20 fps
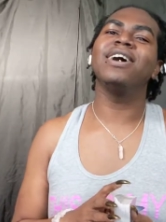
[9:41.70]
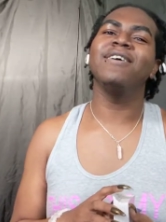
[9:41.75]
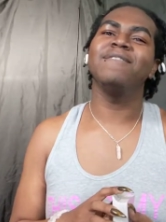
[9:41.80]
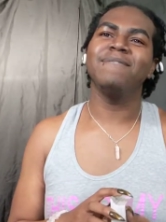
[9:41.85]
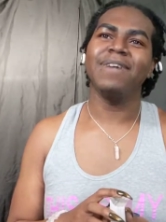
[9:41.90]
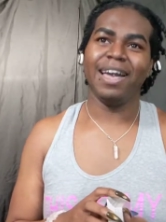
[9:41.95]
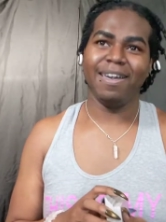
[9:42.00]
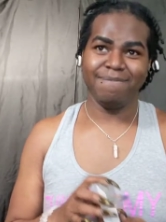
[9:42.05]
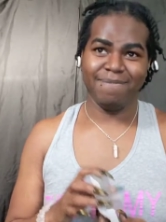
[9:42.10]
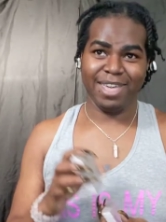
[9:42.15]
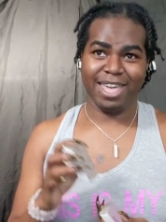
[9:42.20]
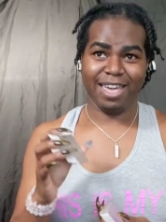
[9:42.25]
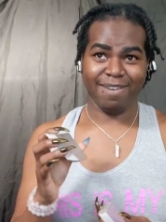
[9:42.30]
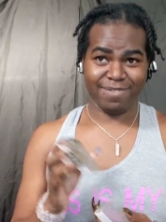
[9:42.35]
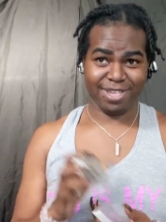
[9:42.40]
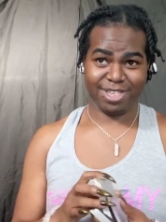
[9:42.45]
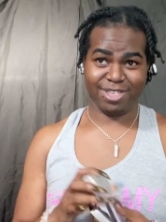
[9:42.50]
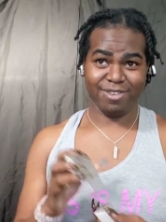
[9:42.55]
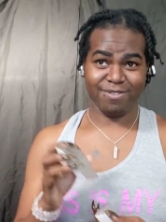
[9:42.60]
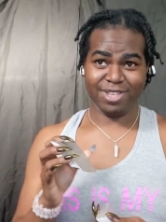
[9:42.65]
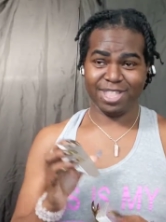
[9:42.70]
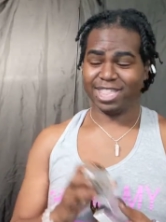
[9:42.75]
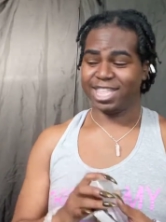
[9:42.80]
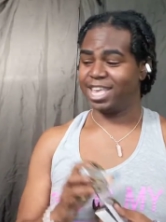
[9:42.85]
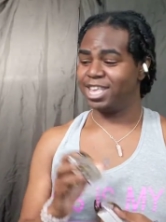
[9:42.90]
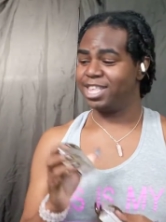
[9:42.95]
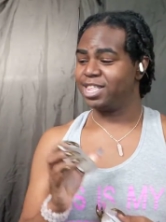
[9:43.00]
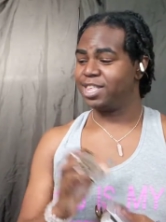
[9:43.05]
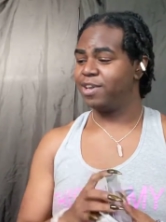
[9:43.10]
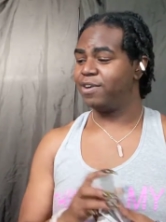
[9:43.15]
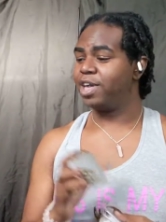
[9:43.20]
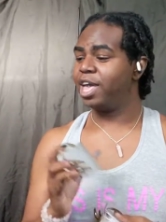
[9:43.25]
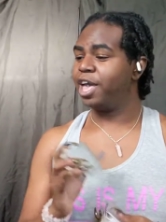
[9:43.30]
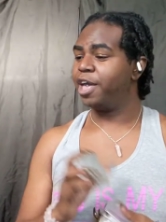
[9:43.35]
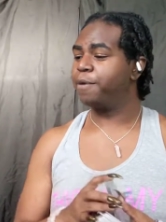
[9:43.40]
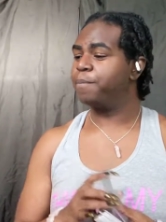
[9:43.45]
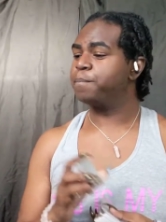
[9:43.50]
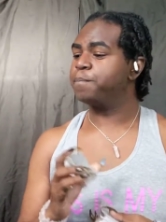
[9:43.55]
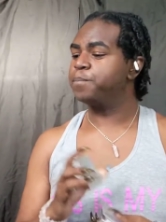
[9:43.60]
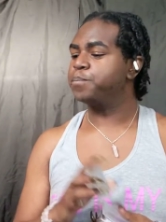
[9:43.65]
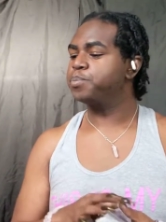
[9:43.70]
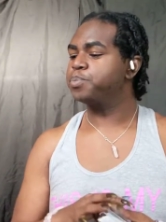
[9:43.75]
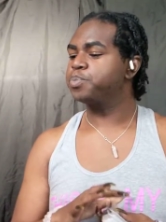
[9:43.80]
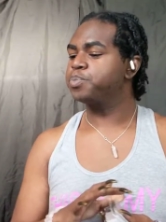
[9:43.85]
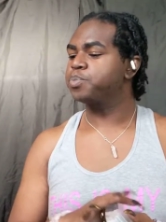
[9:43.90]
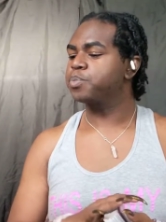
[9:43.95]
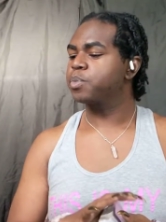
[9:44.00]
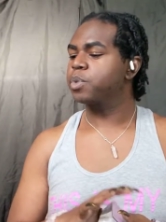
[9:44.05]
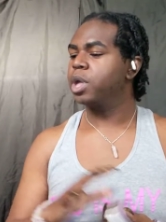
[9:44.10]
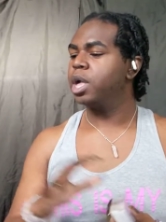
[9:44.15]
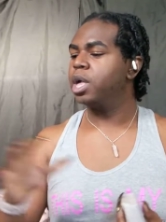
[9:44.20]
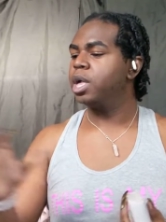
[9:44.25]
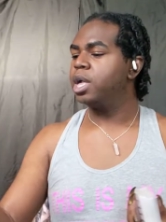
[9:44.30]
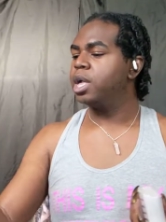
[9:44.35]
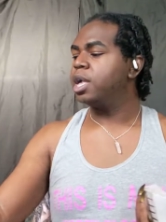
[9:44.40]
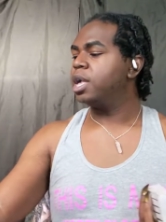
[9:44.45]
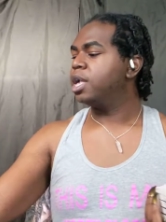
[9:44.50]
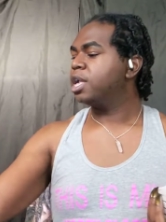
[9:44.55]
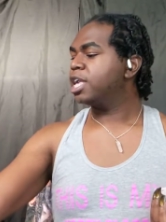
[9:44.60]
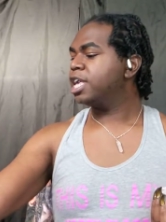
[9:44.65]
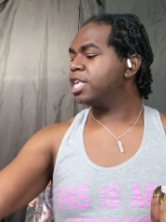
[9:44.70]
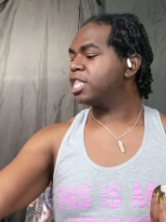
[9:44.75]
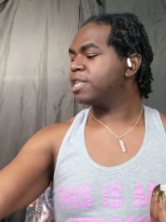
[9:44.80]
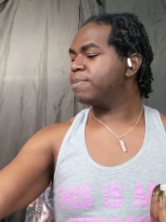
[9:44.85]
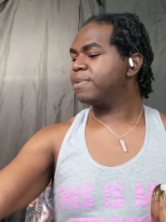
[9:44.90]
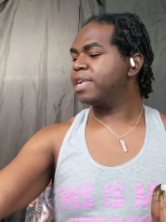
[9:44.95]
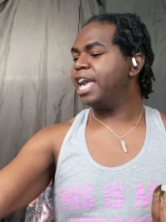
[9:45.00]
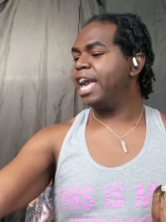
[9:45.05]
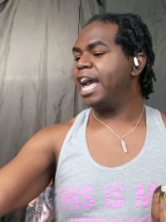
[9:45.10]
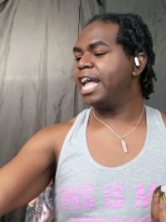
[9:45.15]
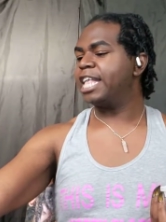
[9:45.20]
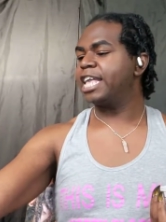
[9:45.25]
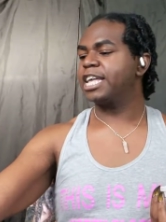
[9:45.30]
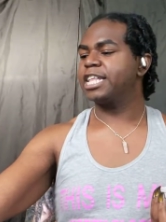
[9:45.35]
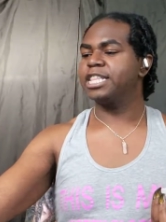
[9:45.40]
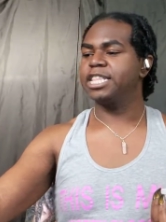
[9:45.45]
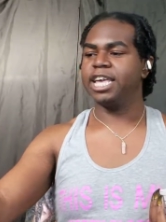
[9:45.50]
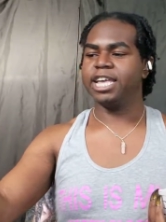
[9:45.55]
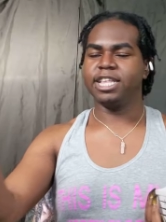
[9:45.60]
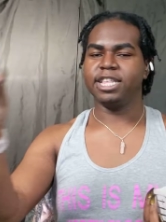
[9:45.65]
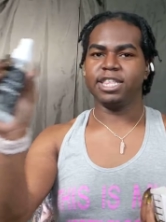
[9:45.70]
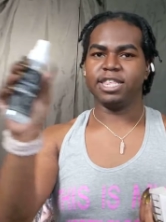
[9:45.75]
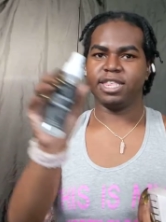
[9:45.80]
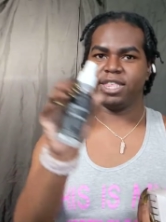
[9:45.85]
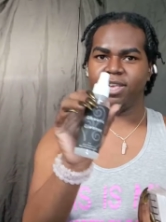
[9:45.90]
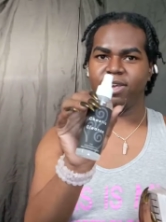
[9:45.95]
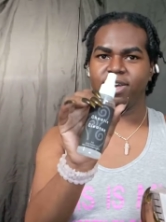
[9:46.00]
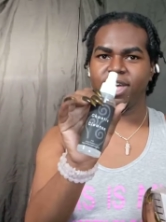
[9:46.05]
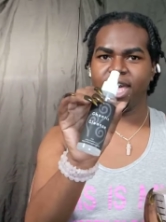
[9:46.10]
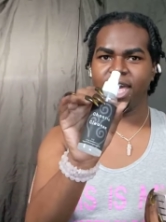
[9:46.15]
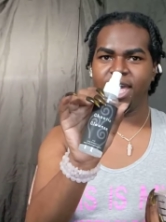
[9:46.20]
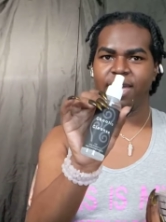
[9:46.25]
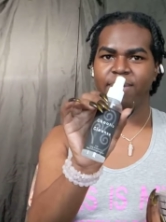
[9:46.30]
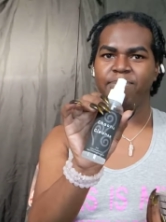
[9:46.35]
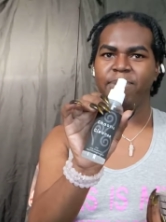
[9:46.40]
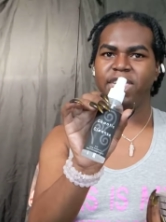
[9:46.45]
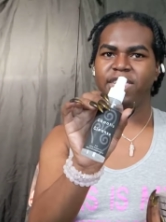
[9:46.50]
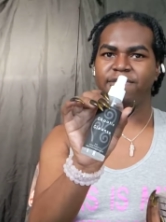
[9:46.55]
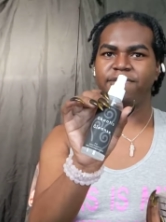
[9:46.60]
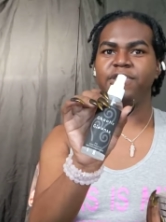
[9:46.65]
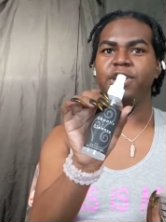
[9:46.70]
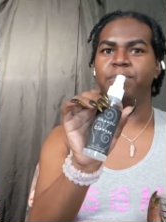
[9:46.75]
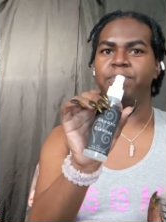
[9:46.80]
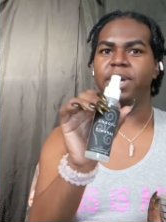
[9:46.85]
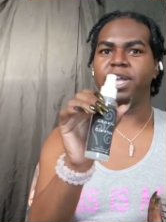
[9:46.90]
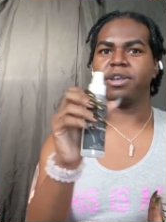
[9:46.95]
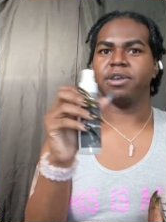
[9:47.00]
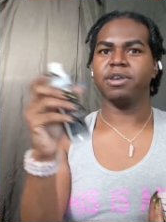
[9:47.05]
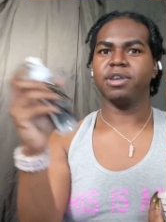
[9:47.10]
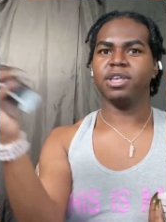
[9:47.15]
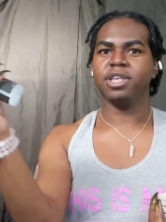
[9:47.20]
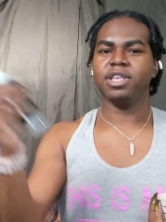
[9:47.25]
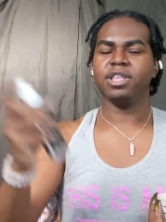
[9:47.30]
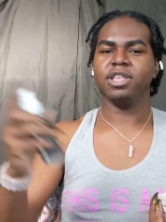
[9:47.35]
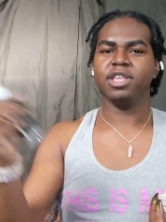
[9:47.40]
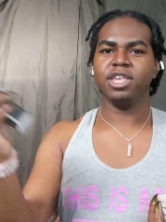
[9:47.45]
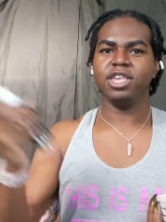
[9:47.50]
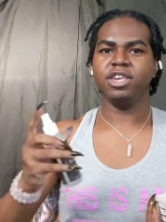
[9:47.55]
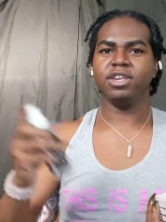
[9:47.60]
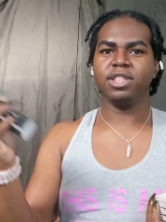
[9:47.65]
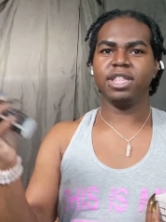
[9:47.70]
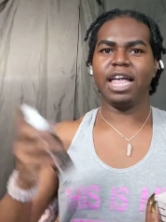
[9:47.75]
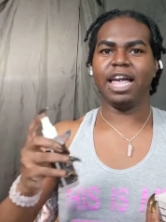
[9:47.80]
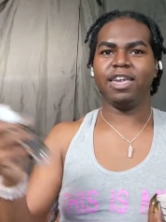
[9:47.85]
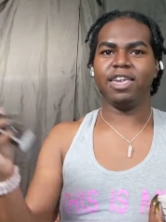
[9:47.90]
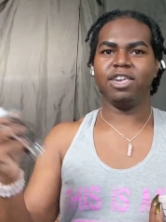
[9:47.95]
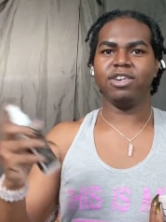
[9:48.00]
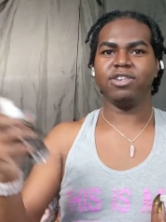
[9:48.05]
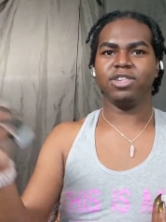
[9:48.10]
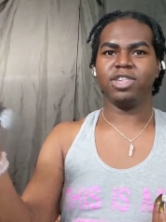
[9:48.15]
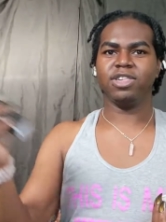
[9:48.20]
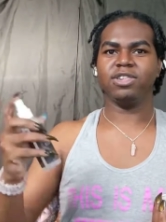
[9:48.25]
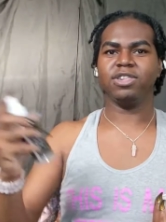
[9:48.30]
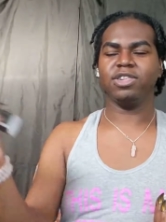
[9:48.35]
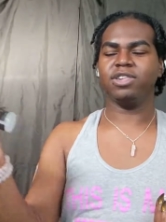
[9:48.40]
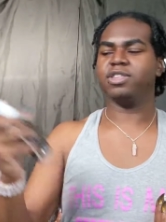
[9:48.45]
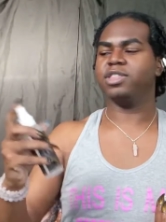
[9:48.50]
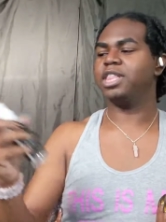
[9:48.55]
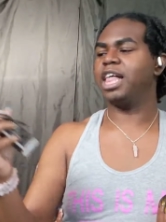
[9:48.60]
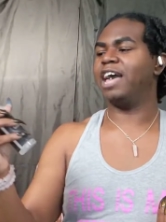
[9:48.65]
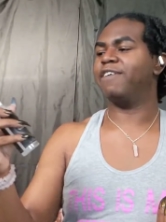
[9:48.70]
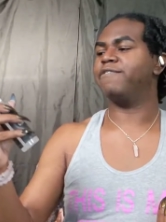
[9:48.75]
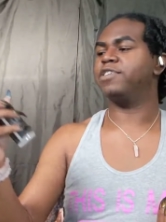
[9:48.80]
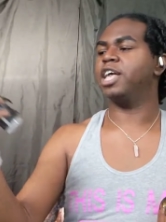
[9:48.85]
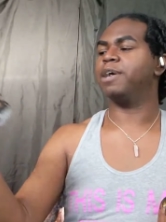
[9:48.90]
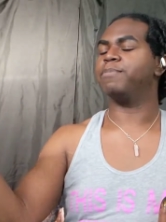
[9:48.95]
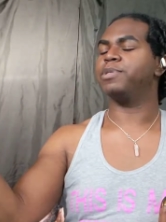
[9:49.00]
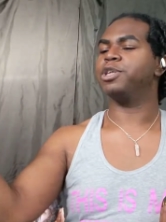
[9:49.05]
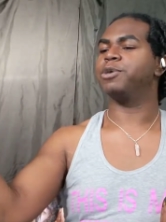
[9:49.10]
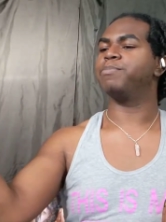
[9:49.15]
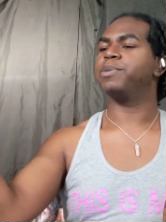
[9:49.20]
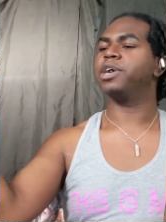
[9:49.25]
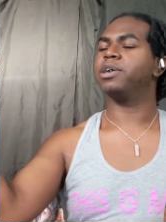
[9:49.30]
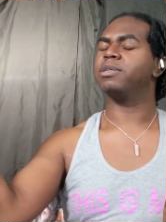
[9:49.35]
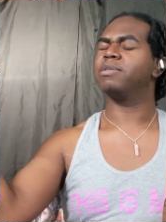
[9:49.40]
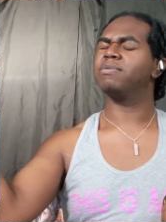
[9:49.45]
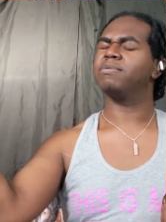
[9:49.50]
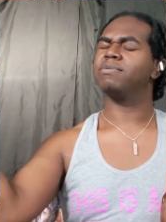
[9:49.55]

don't mind me. I'm just doing things. Okay. Get some chaotic cleanse. Okay, make you feel better. You like you you you liven up a little bit.